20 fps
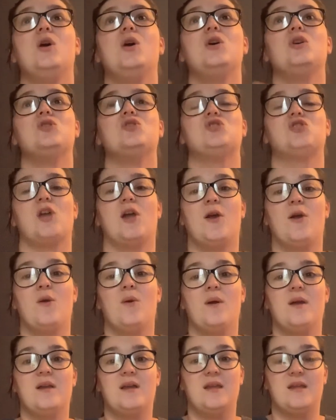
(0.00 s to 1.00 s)

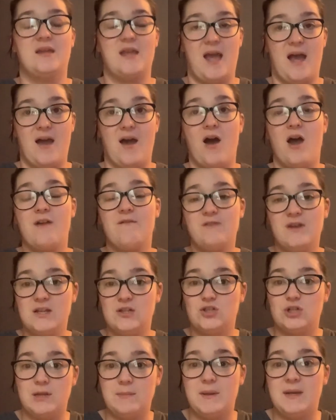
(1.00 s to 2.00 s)
So, yeah, I've
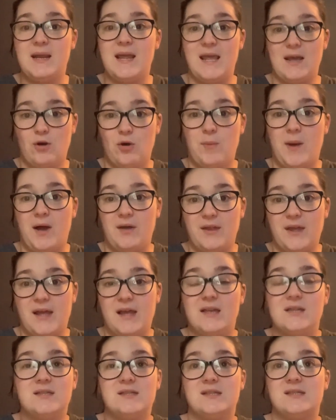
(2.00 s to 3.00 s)
literally been ill about
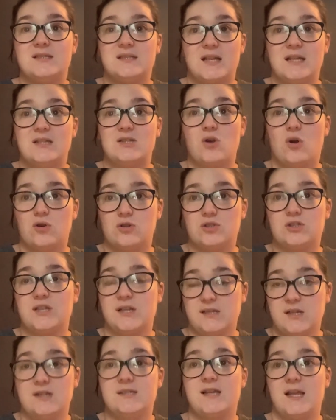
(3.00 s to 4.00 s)
this since I
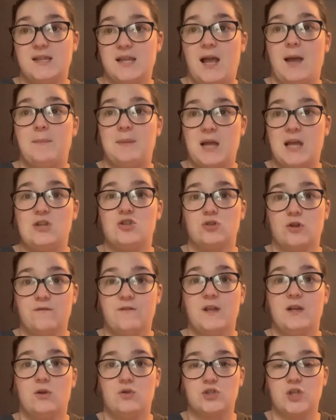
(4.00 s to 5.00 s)
sent the application off
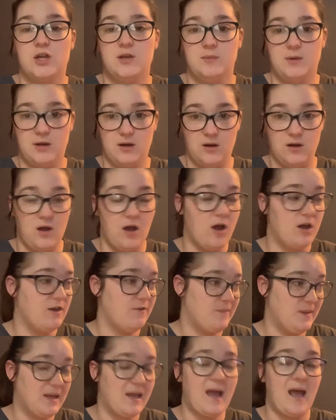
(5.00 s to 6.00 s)
in October. I have
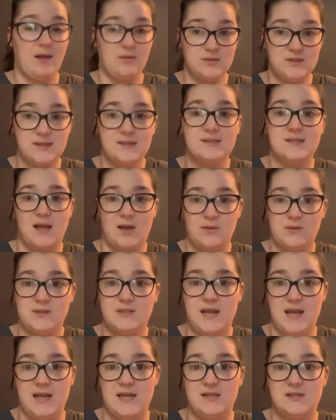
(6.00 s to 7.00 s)
been counting down the
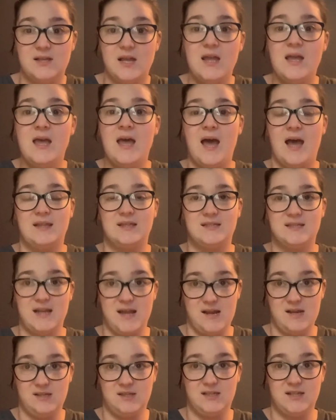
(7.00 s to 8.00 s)
days, and
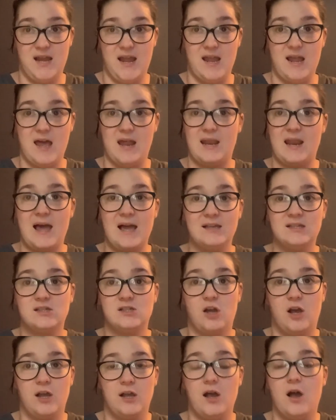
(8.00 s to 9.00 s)
today is the day. And last
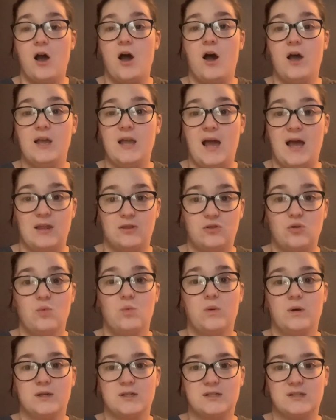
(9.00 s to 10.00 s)
night, I had the
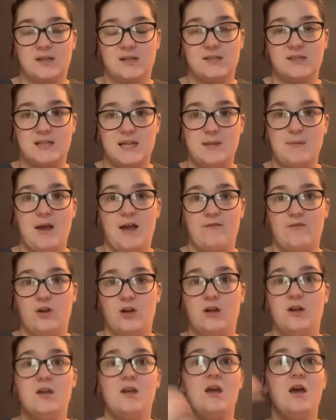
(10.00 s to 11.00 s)
worst night's sleep
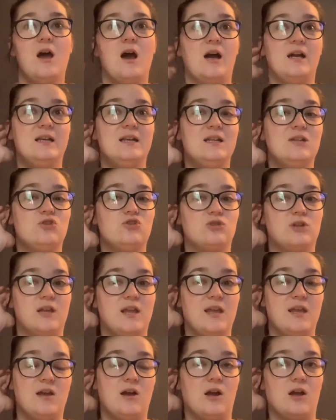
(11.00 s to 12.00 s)
ever. I
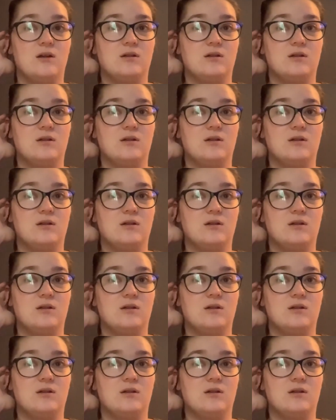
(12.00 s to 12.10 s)
literally